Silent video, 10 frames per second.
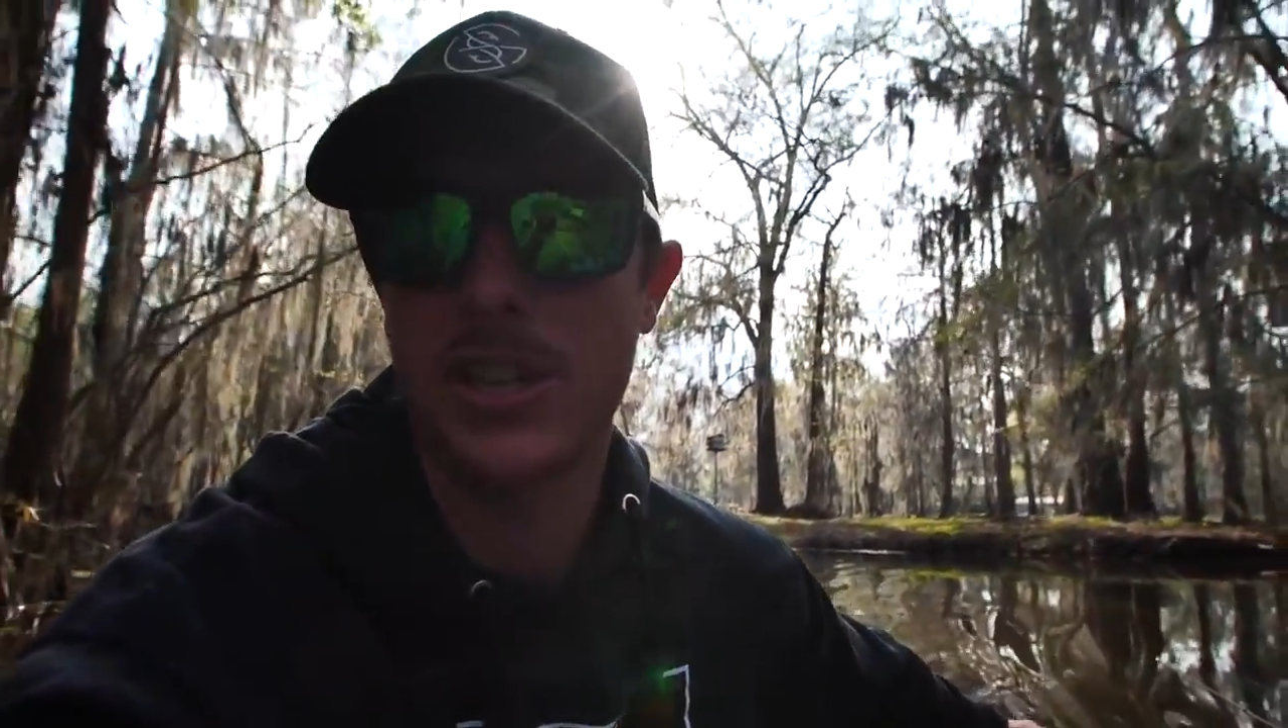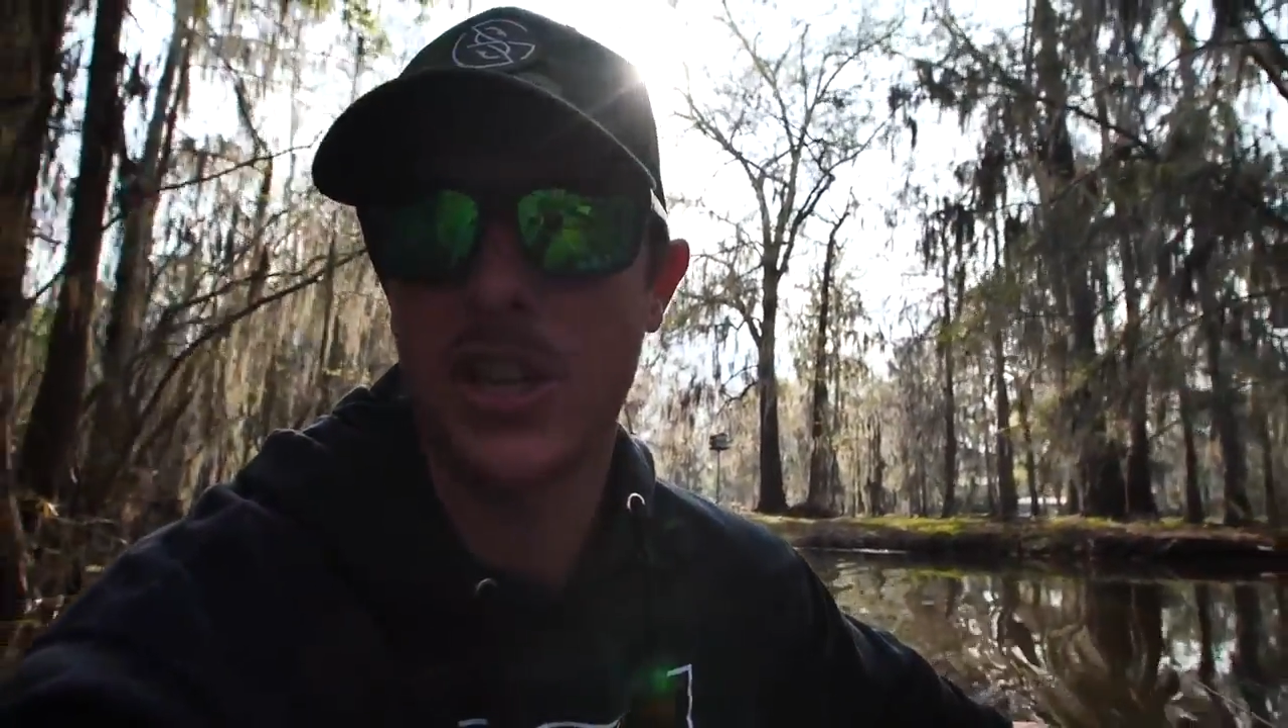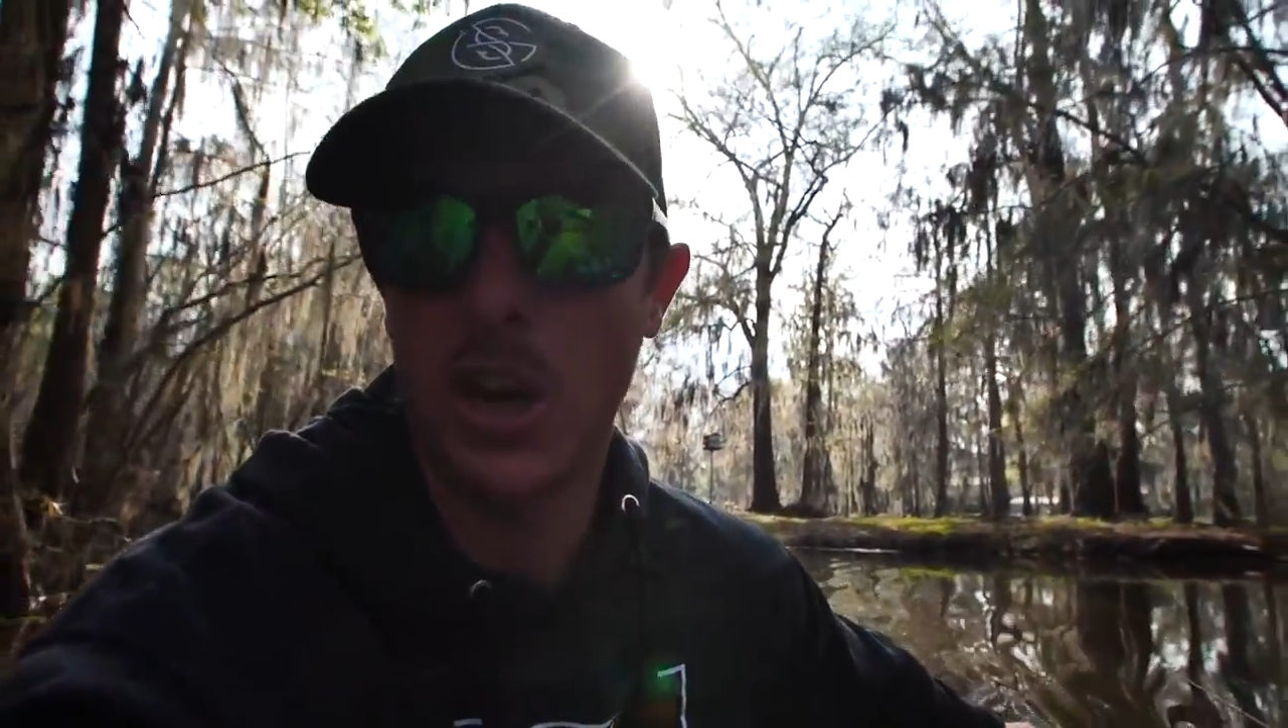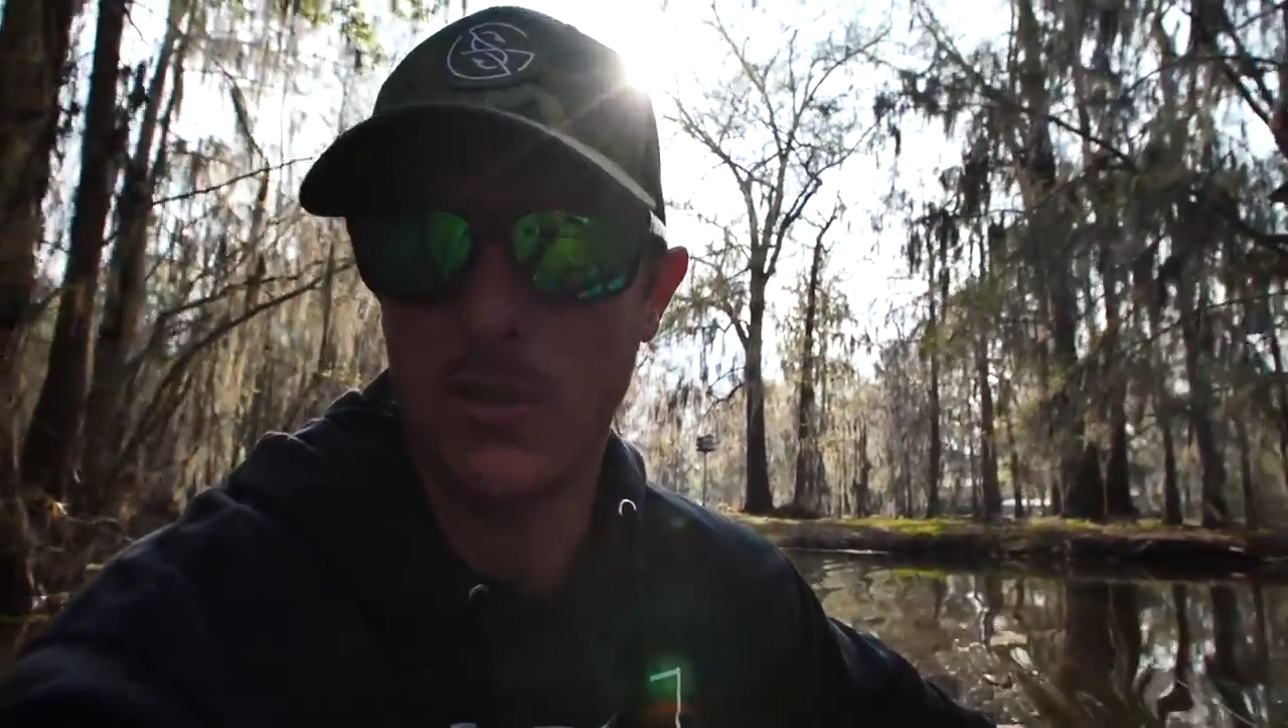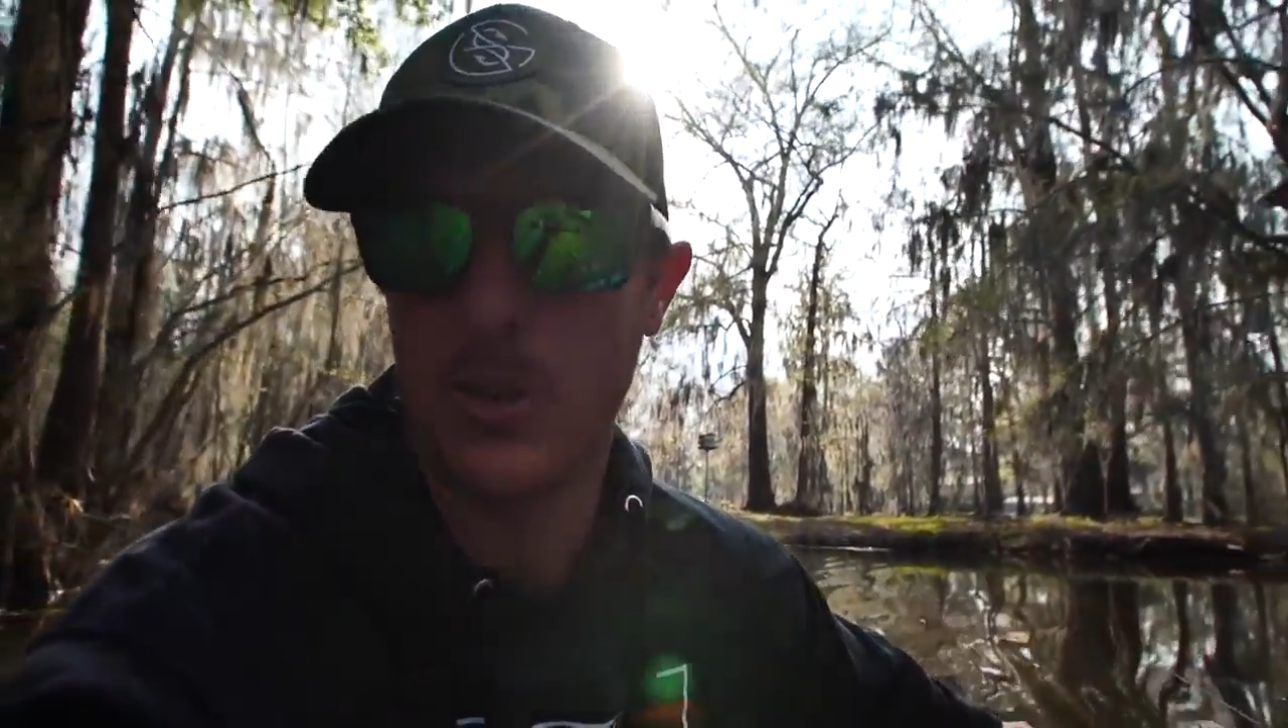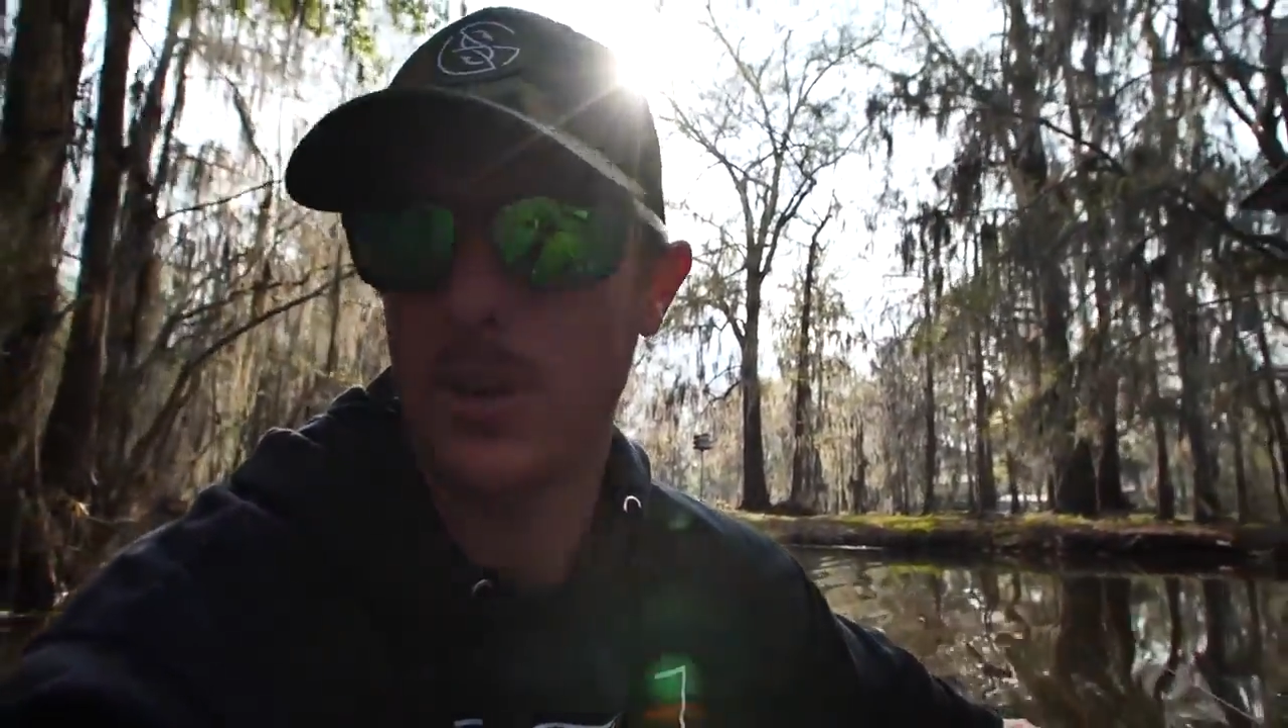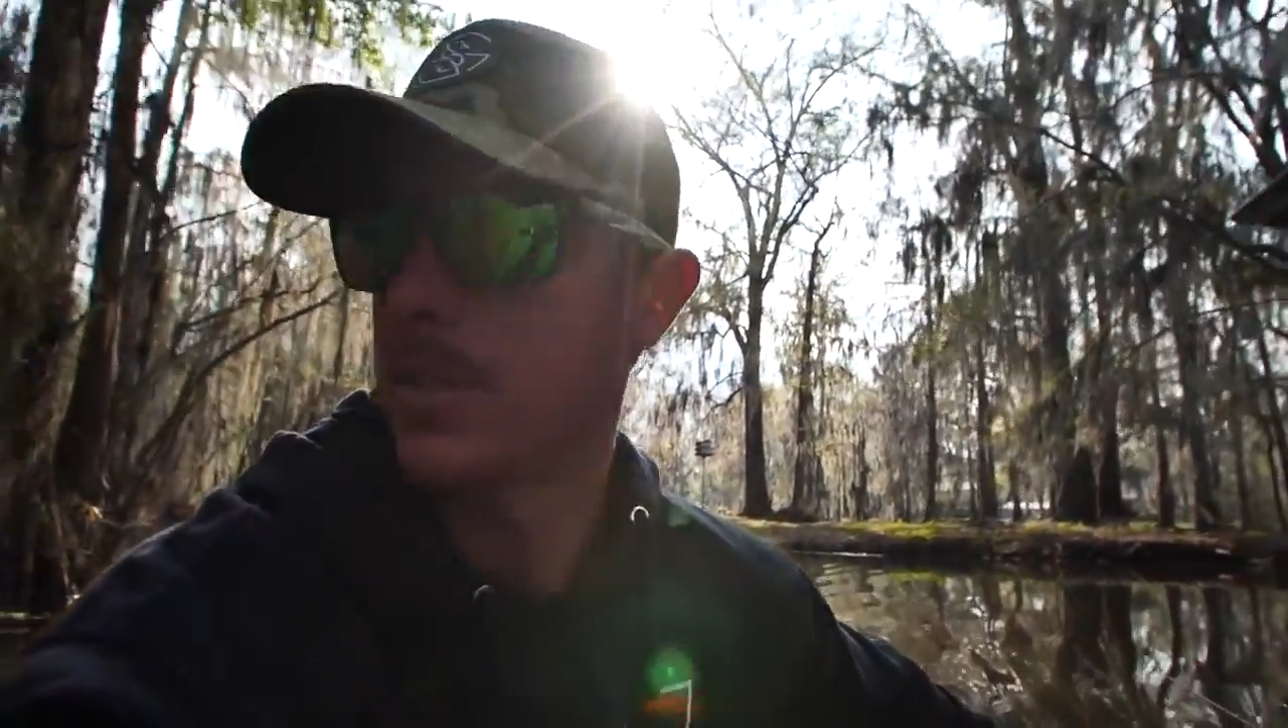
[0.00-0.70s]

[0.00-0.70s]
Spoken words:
cover